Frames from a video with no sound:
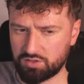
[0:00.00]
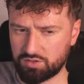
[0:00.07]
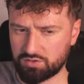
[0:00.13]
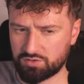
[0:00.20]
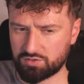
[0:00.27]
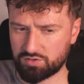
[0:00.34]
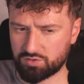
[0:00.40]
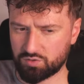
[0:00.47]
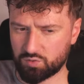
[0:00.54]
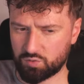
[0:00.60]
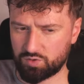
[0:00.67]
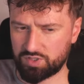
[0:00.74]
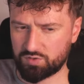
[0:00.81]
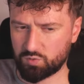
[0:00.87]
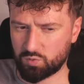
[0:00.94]
So the
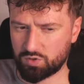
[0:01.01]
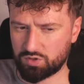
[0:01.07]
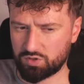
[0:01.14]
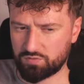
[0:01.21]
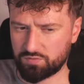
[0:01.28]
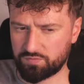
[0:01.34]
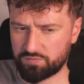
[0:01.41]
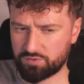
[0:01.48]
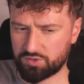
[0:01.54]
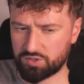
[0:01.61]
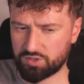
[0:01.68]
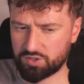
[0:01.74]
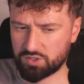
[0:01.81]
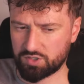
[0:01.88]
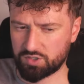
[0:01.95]
Greek word
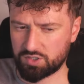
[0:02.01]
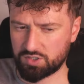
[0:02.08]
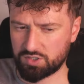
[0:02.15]
for